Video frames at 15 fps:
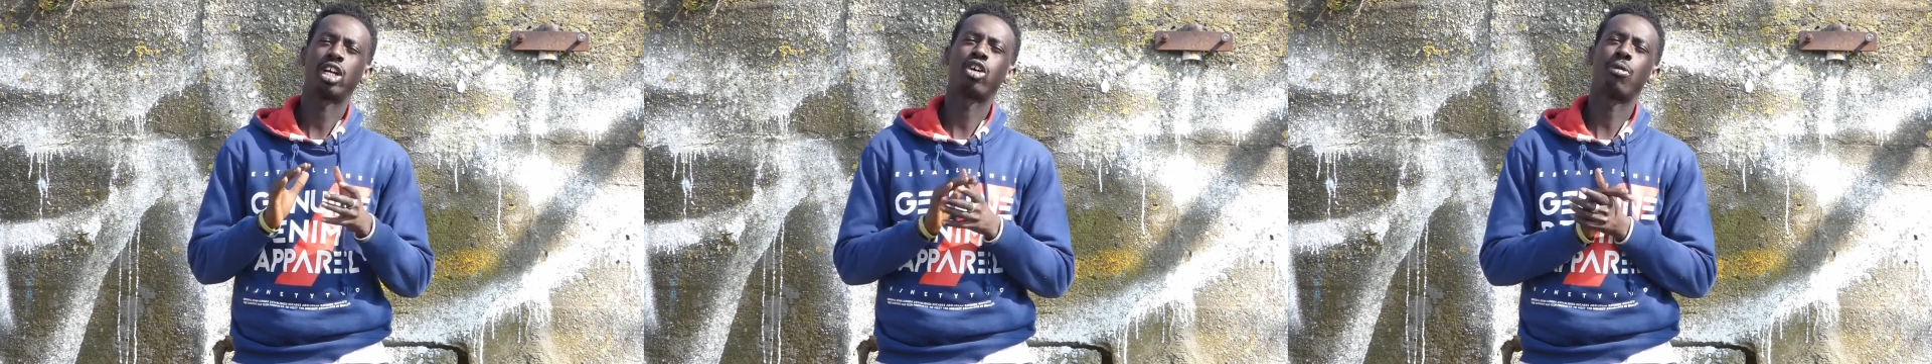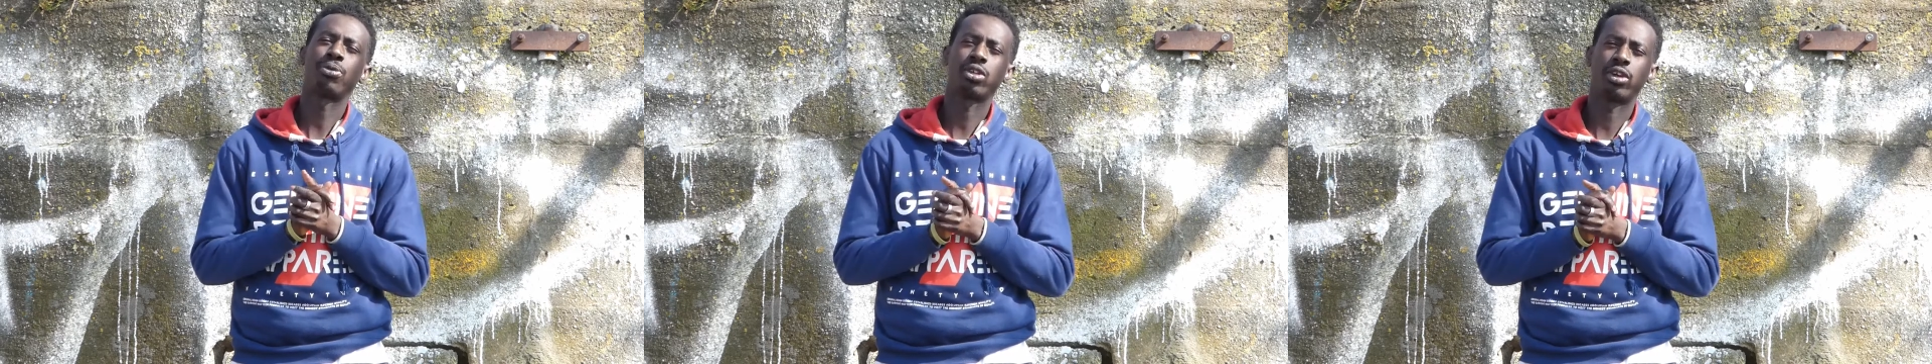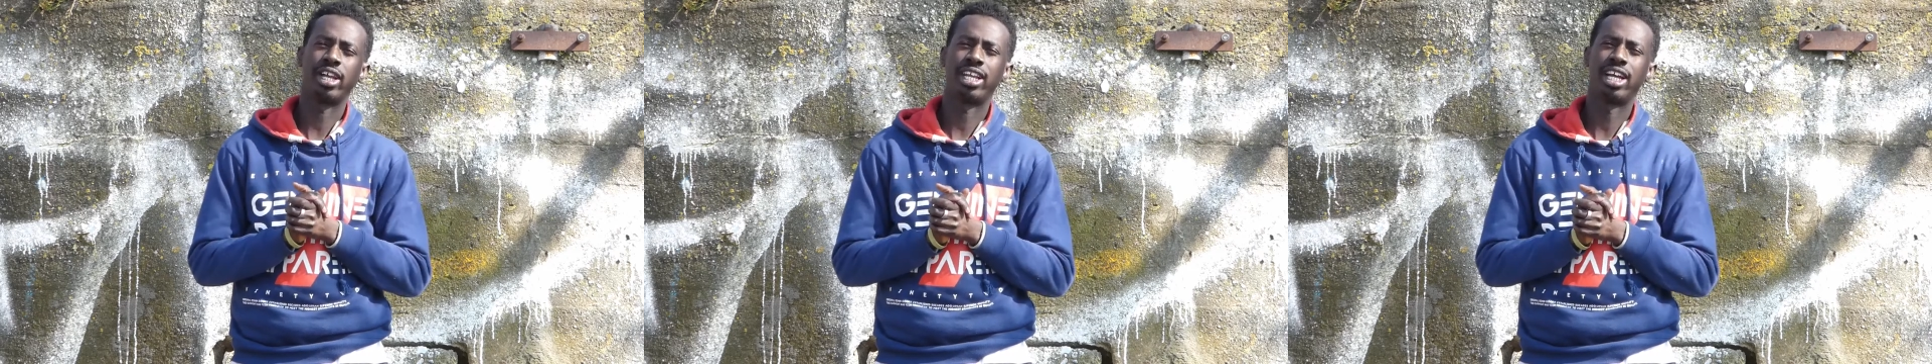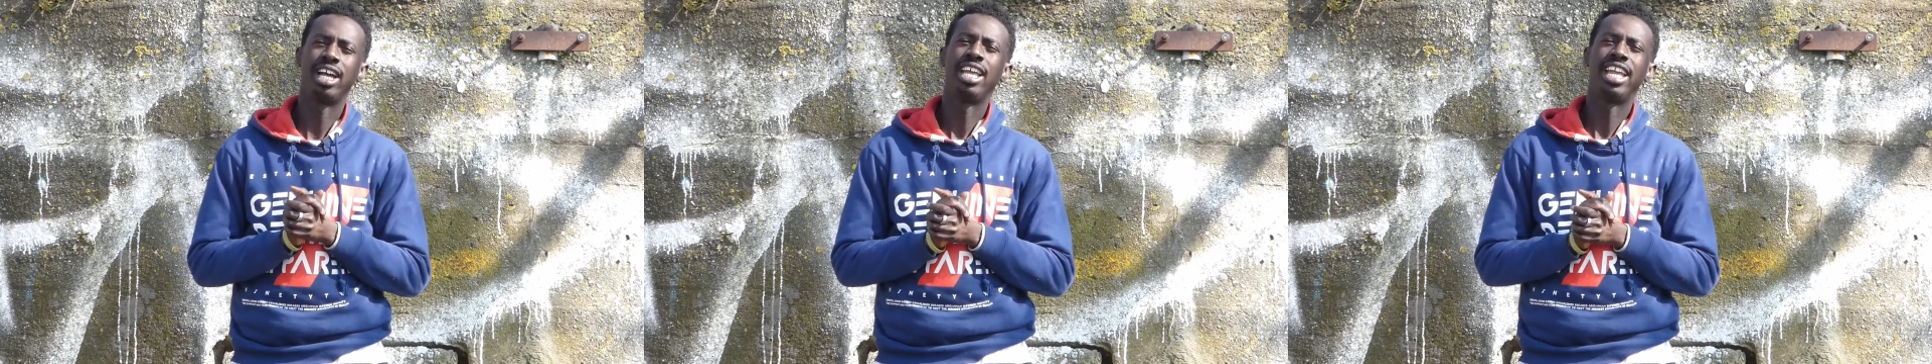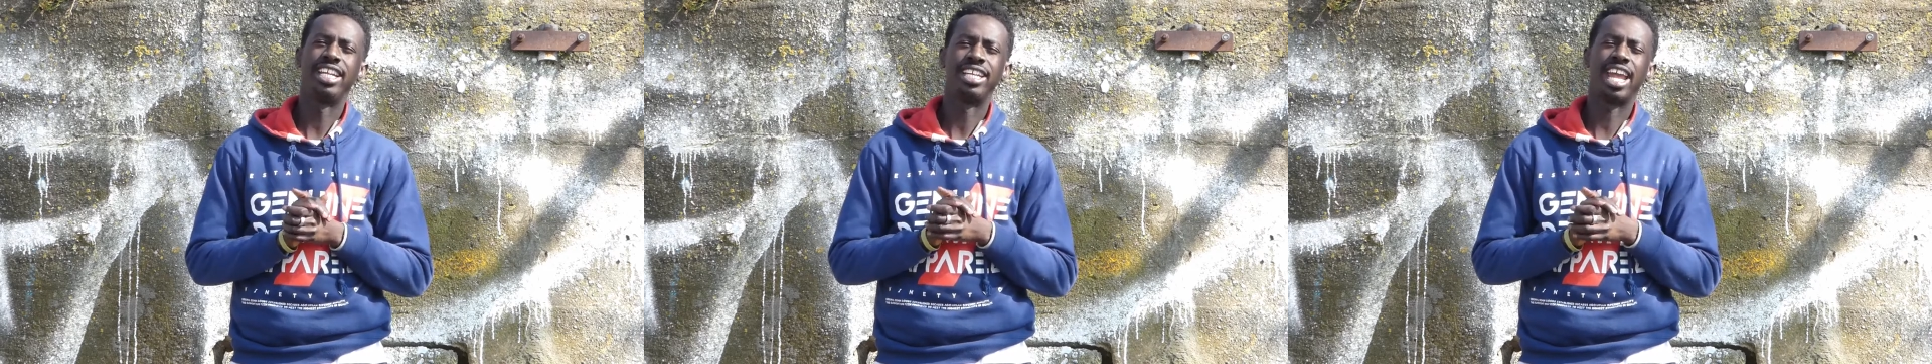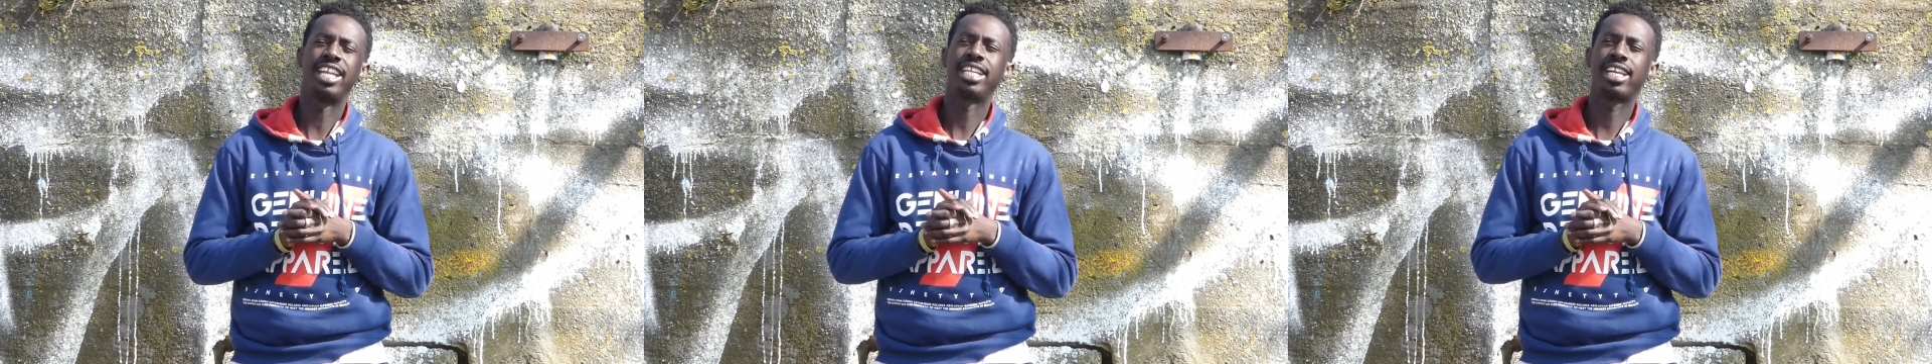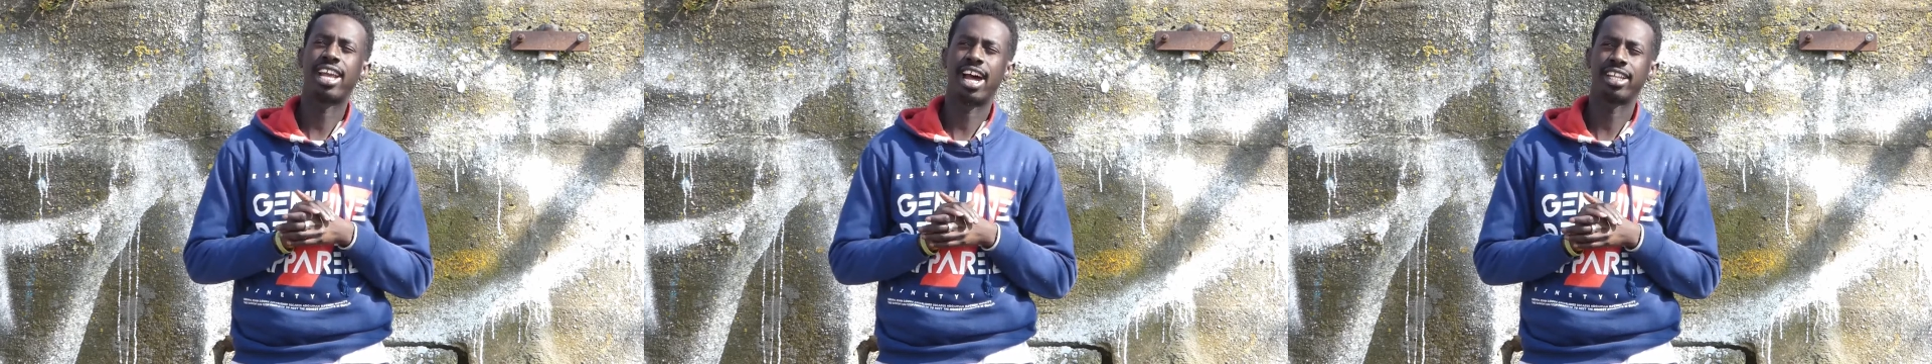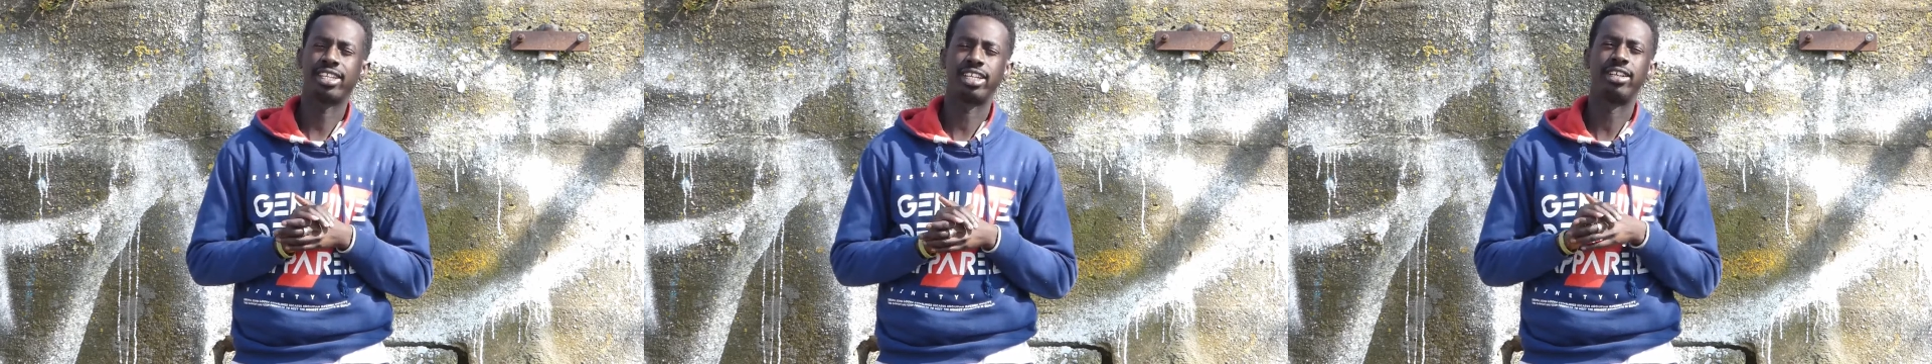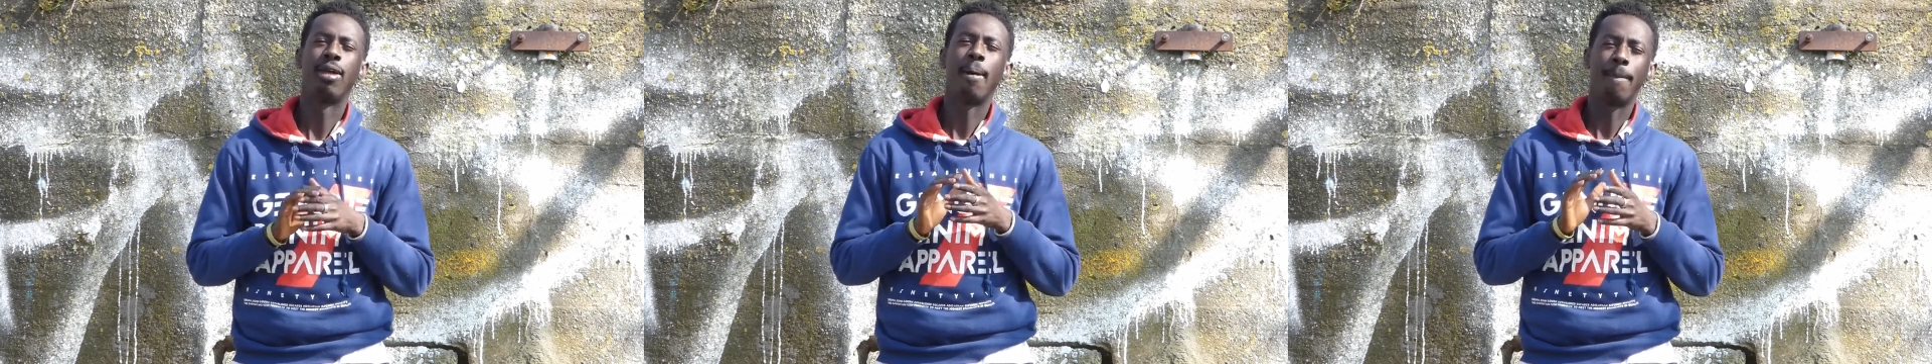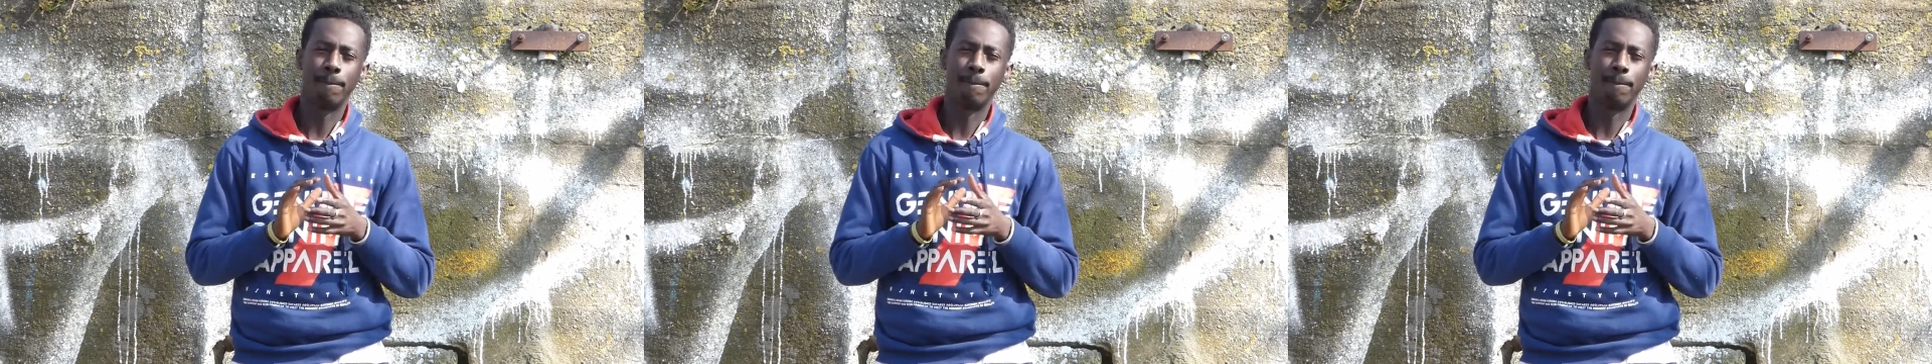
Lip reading: come together in any gathering